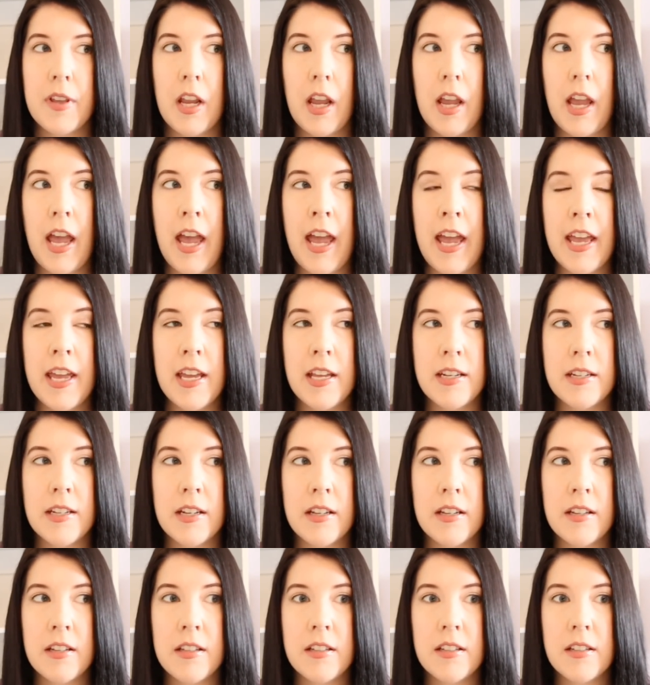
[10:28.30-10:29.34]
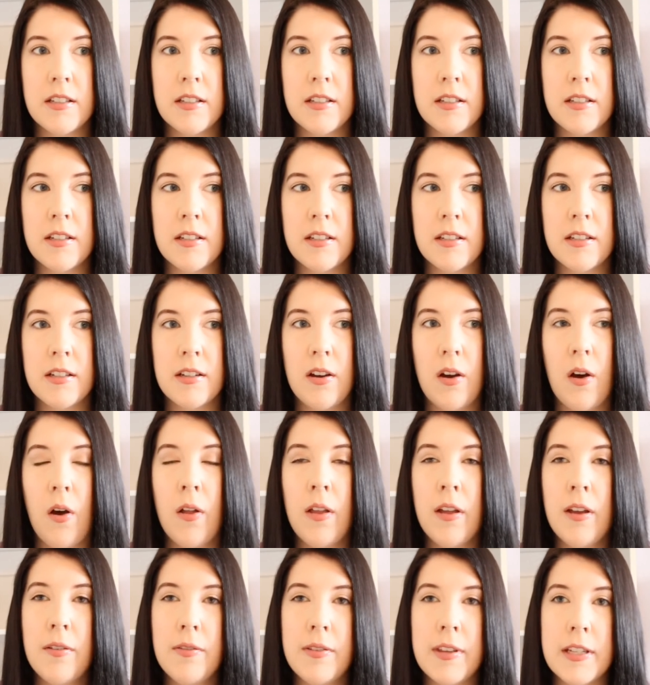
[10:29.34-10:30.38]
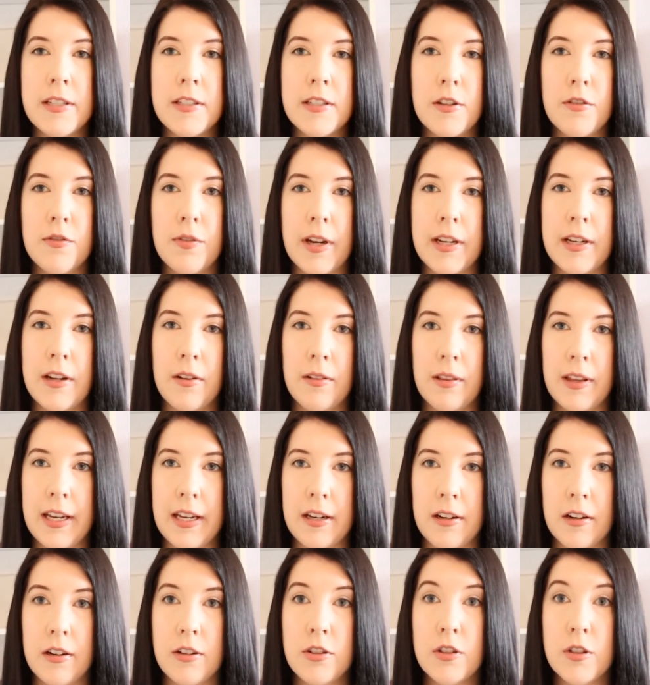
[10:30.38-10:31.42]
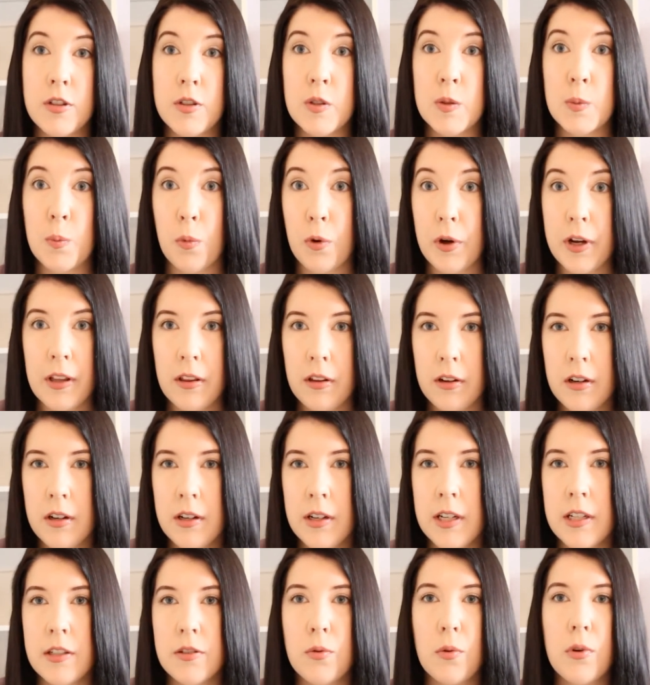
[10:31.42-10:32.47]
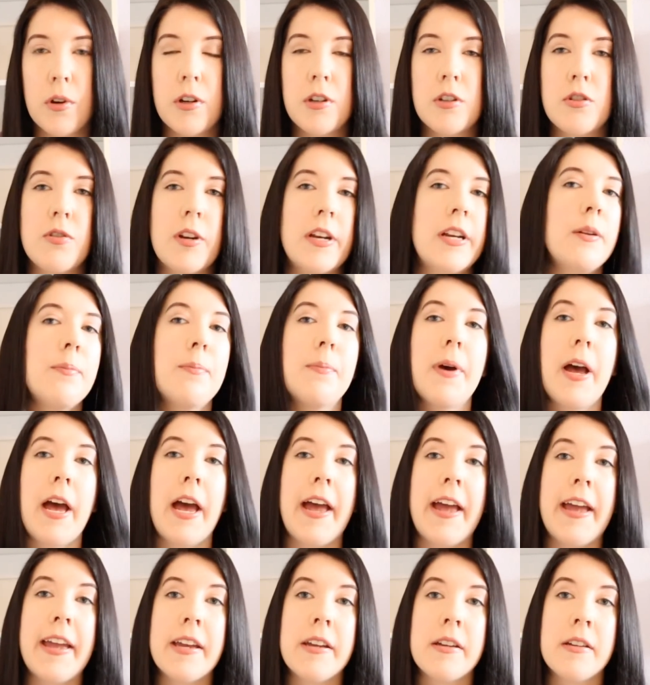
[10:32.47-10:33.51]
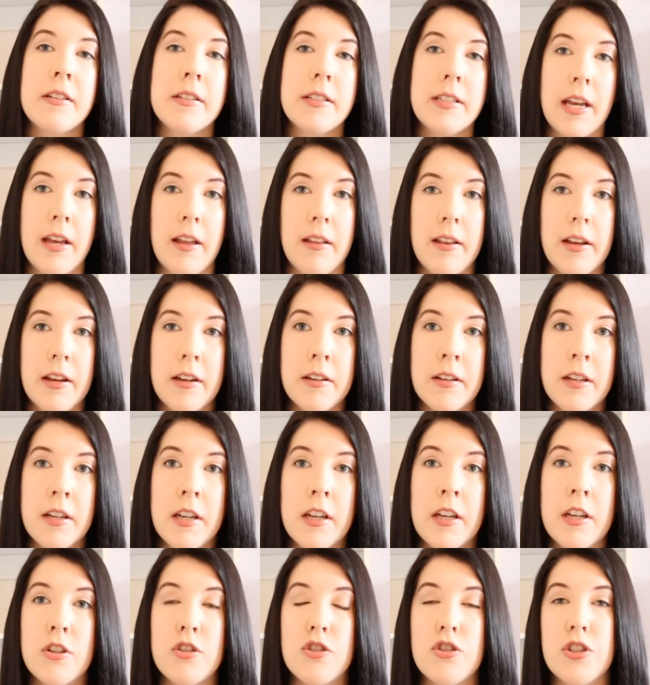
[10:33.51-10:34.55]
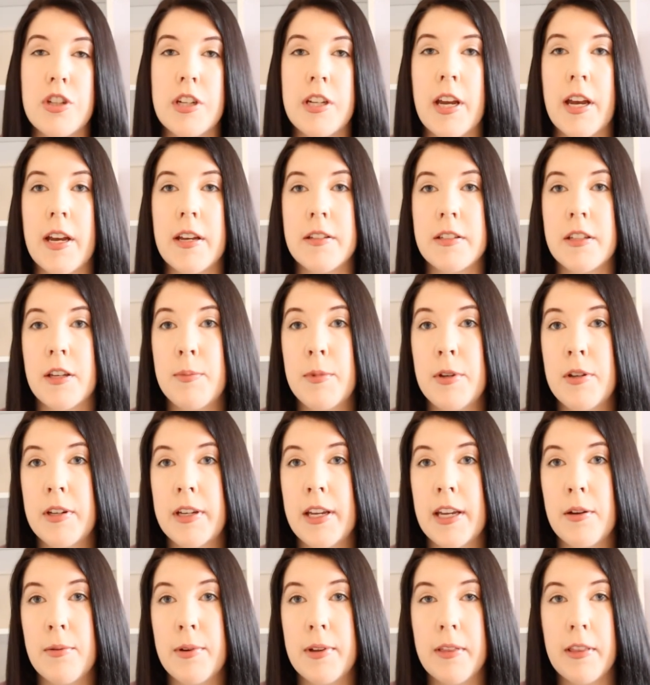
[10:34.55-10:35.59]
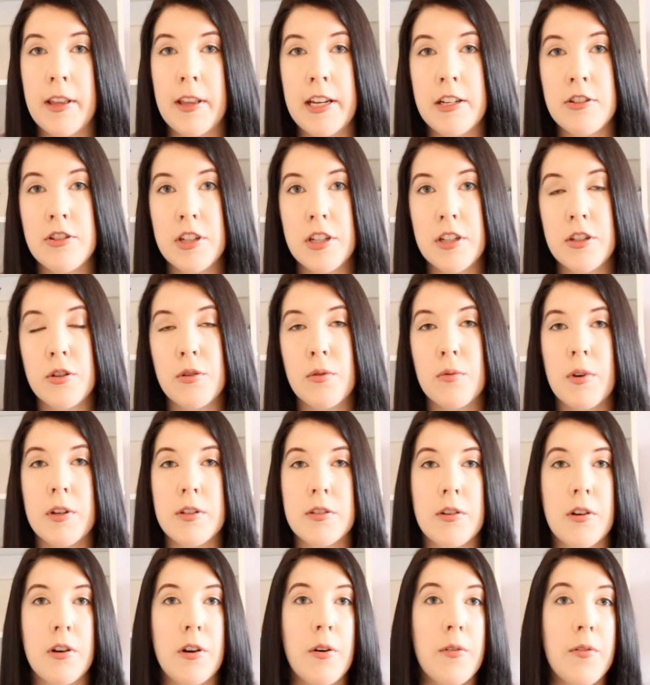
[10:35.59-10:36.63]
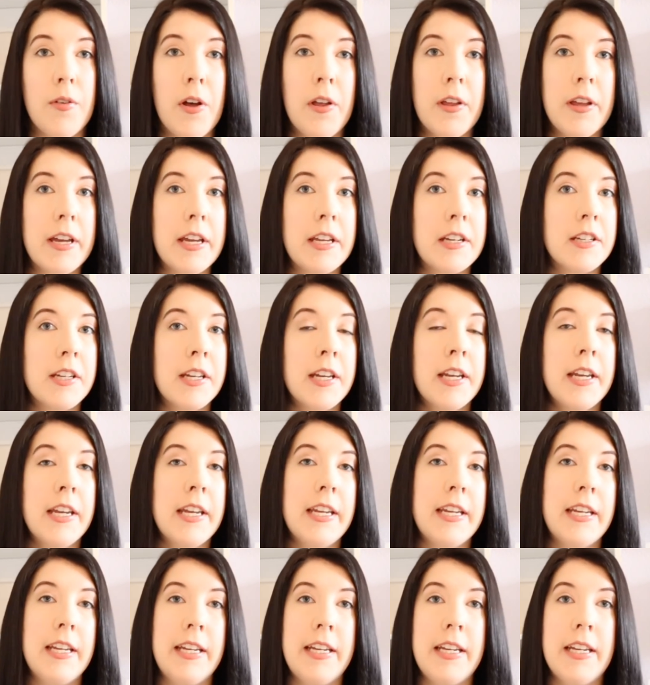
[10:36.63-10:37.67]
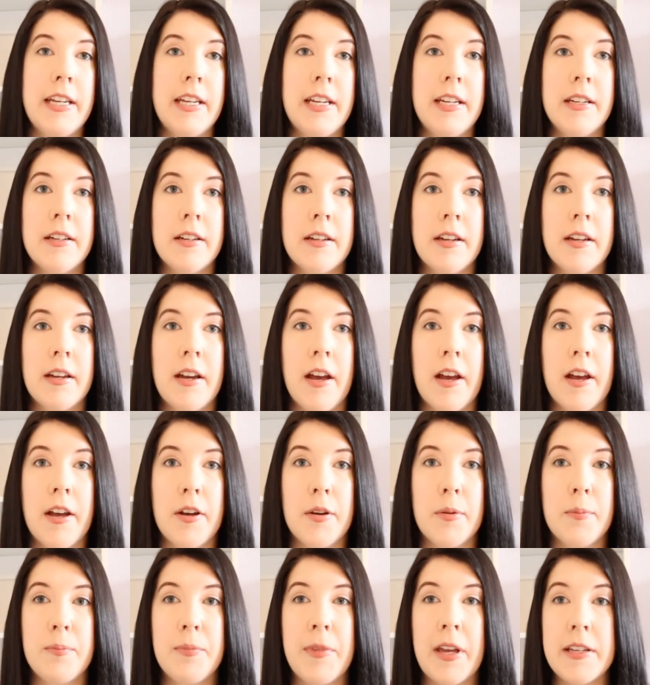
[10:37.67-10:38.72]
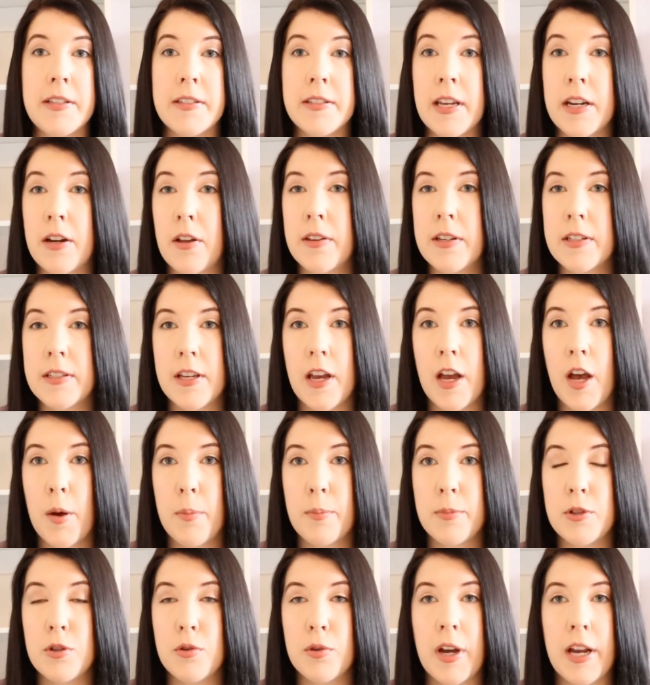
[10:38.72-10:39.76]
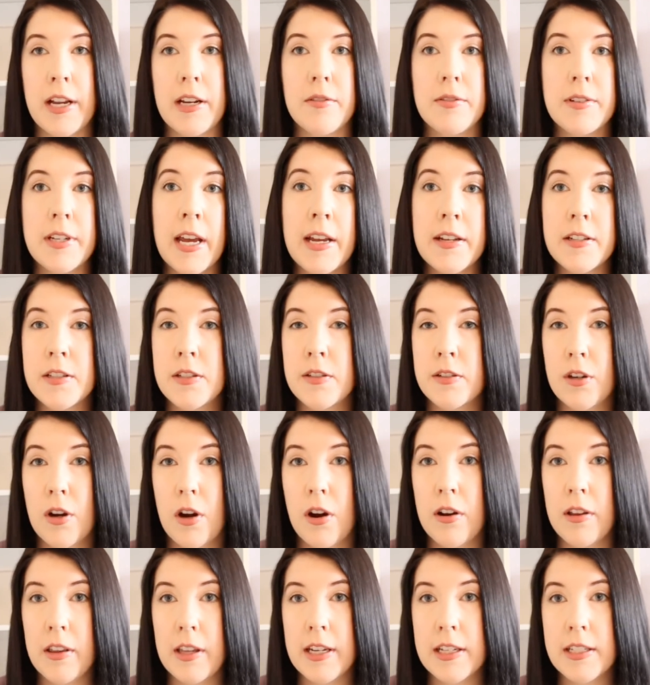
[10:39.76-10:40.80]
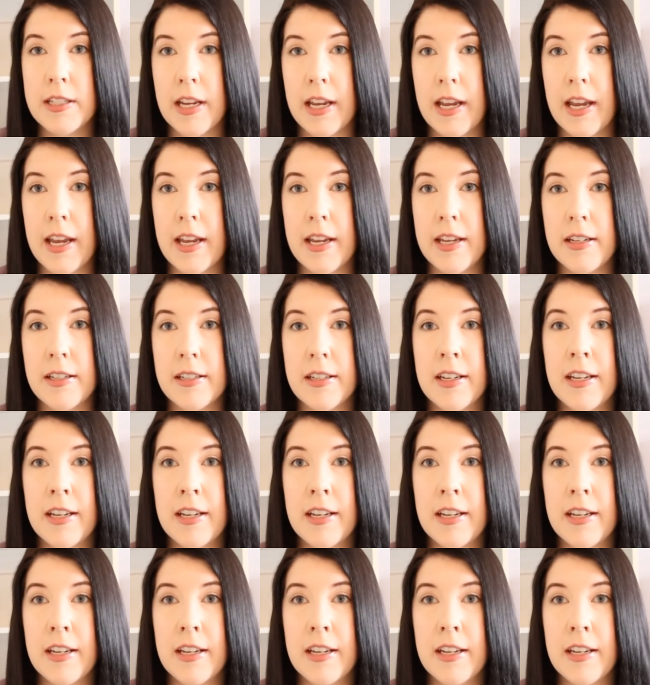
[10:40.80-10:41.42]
And all of this, you find out later, spoiler, is orchestrated by Tella. She has communicated with Legend, who runs Caraval, and he has set all this up to kind of test Scarlet, and